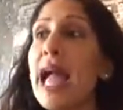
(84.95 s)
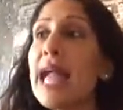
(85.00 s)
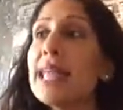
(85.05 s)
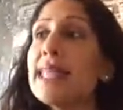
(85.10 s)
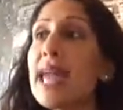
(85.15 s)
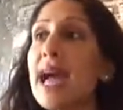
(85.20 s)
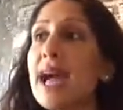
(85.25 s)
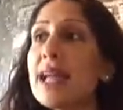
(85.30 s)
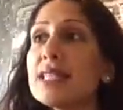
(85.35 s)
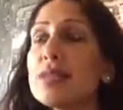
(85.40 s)

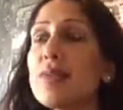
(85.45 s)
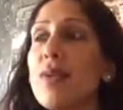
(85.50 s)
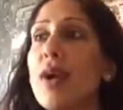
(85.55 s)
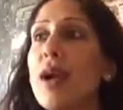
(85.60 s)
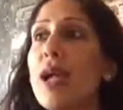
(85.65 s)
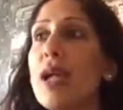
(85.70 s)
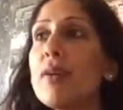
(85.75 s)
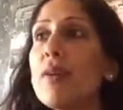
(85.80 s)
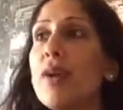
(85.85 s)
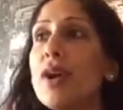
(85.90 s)
And that's
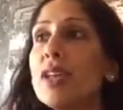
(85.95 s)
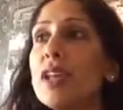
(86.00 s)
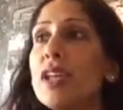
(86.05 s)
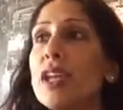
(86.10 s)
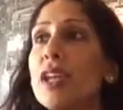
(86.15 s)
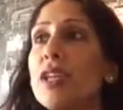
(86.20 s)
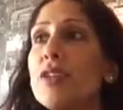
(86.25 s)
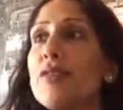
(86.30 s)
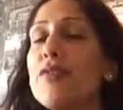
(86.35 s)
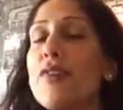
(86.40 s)
why I want
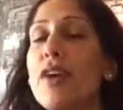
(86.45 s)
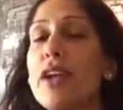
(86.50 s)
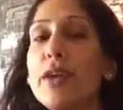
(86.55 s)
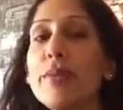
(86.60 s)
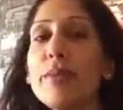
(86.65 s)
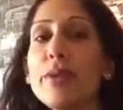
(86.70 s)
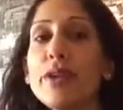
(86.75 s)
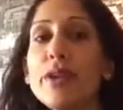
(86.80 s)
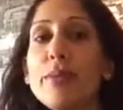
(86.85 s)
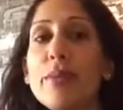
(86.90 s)
to
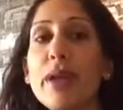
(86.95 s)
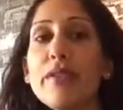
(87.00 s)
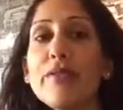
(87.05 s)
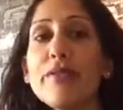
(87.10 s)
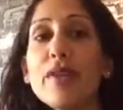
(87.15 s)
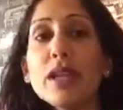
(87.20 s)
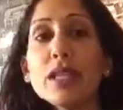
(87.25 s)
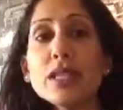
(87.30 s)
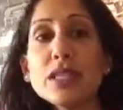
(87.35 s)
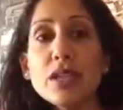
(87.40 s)
invite one of my
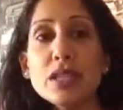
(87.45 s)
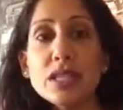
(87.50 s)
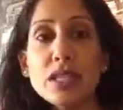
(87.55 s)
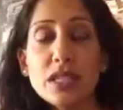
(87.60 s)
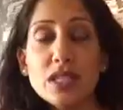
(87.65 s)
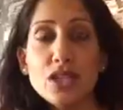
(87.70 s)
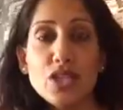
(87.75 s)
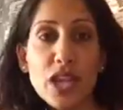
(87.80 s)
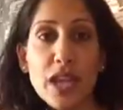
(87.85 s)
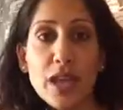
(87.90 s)
friends onto
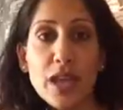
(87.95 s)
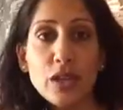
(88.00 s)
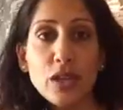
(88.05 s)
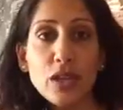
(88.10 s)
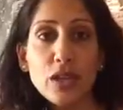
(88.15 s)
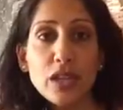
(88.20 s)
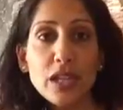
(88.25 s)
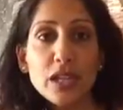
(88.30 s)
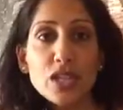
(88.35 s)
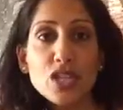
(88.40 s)
the
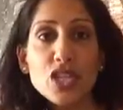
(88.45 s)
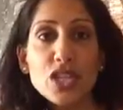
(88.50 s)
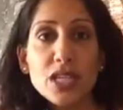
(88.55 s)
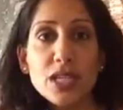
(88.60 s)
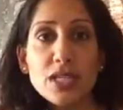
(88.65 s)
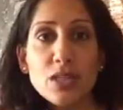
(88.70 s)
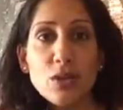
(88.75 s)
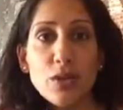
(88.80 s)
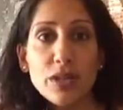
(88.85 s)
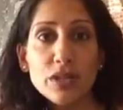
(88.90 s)
channel, and
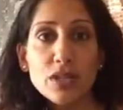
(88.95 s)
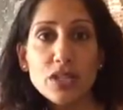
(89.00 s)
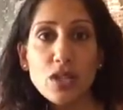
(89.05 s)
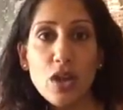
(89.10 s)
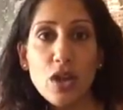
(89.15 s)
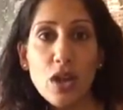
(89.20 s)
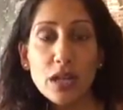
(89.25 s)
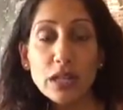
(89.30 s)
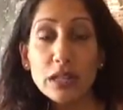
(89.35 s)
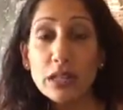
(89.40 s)
she's going to
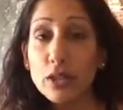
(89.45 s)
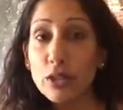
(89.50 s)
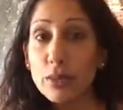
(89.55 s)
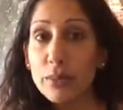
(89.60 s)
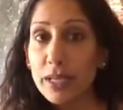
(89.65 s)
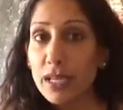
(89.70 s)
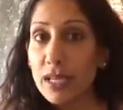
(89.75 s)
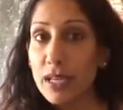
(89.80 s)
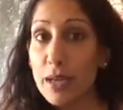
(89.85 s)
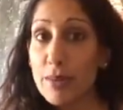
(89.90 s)
talk a little
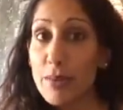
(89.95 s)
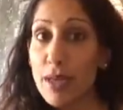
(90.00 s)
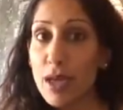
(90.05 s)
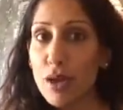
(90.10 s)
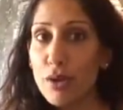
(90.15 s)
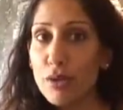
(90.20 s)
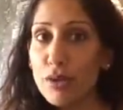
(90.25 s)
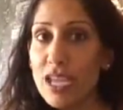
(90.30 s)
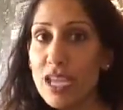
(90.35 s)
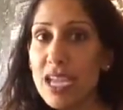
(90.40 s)
bit
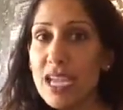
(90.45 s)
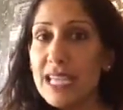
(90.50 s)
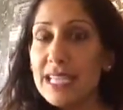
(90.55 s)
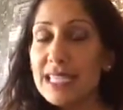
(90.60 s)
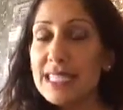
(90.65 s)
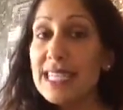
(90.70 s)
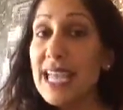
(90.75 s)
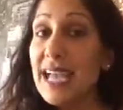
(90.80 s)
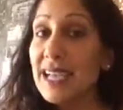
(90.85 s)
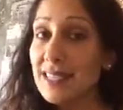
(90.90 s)
about
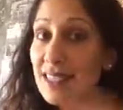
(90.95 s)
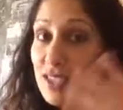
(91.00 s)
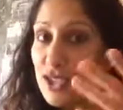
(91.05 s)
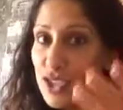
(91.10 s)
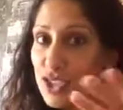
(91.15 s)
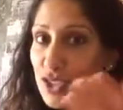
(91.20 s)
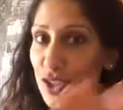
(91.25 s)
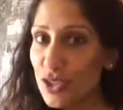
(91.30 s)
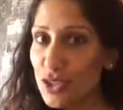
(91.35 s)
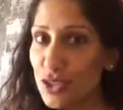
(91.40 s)
sex. And
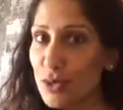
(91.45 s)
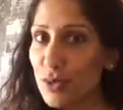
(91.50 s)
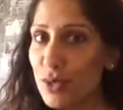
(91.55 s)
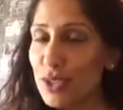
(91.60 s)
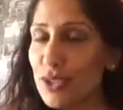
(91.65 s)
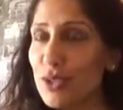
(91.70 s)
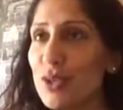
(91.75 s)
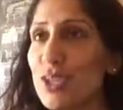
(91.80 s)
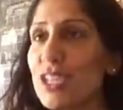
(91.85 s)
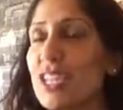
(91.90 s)
she's also
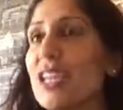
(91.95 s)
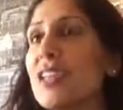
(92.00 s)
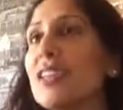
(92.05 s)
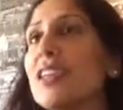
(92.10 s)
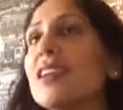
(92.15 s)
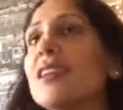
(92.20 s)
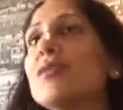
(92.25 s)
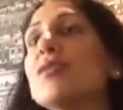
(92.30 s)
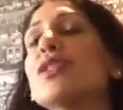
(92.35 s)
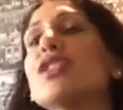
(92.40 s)
Indo
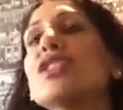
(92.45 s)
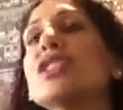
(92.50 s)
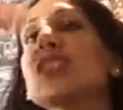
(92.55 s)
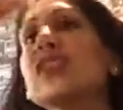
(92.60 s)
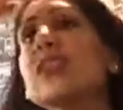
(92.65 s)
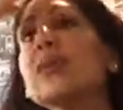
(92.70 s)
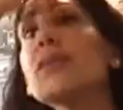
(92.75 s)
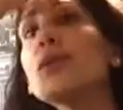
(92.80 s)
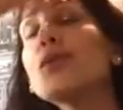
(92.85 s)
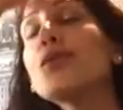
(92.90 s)
Canadian, which is
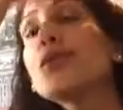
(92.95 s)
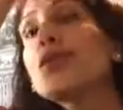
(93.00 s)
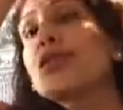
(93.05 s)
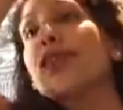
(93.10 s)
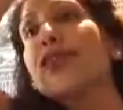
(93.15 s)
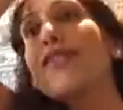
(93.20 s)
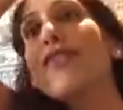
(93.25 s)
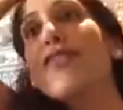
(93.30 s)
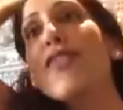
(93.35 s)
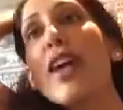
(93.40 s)
going to be
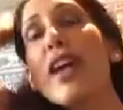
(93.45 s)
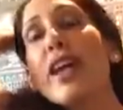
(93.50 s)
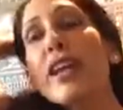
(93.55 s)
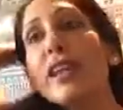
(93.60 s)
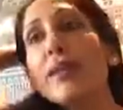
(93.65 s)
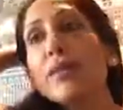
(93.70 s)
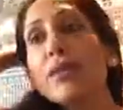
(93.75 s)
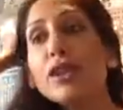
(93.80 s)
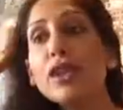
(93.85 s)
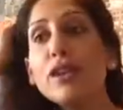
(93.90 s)
really fun.
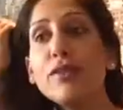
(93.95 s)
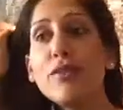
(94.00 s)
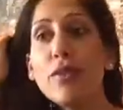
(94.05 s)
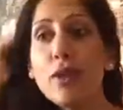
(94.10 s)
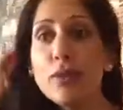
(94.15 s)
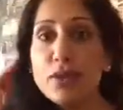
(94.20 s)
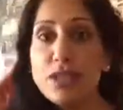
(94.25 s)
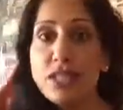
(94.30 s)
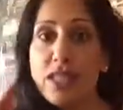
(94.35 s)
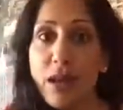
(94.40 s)
I'm looking
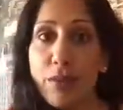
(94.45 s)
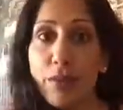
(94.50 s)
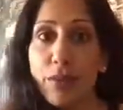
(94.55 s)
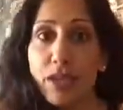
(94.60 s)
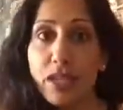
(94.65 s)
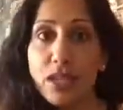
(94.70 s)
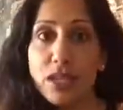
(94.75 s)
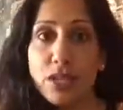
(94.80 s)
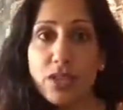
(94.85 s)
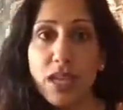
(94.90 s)
forward to that. We're
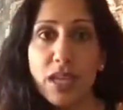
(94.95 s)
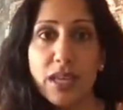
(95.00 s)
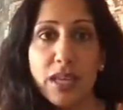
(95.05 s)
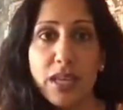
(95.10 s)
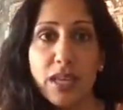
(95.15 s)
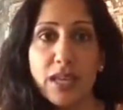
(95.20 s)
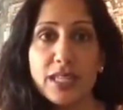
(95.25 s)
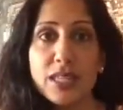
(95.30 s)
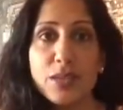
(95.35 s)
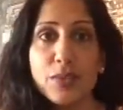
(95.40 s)
going to do that
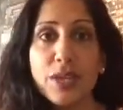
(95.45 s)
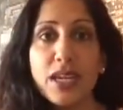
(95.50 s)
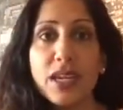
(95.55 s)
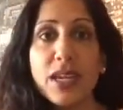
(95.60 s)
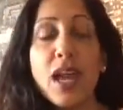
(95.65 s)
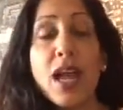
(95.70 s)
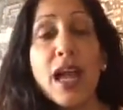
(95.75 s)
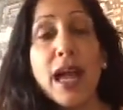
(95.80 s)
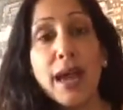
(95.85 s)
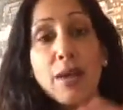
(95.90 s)
next
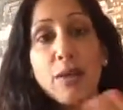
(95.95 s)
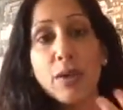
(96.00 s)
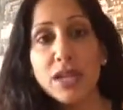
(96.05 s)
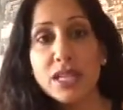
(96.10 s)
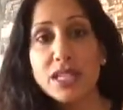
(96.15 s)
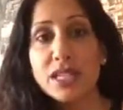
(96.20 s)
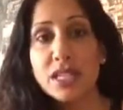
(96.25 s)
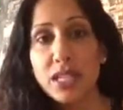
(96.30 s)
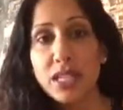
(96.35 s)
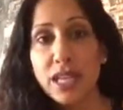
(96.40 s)
week. I
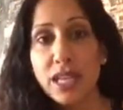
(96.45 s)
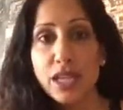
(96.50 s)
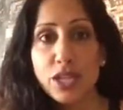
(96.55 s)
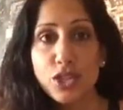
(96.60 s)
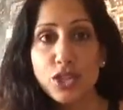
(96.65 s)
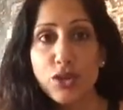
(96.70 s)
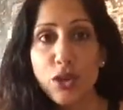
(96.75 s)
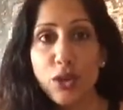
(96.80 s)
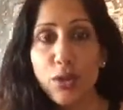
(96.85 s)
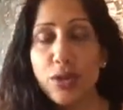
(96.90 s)
wanted to
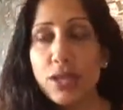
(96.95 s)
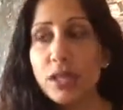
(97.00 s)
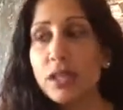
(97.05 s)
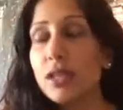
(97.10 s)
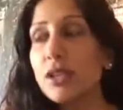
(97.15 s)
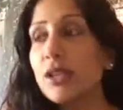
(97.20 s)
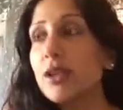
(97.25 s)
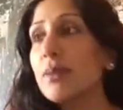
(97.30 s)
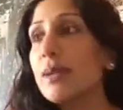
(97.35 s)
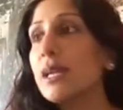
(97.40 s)
intro it a
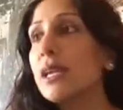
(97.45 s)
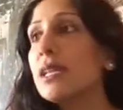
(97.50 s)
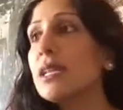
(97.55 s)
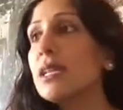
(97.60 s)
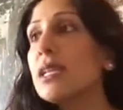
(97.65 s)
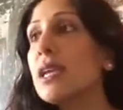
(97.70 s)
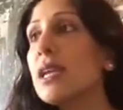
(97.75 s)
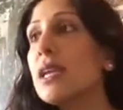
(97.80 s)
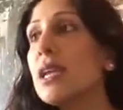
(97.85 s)
little bit.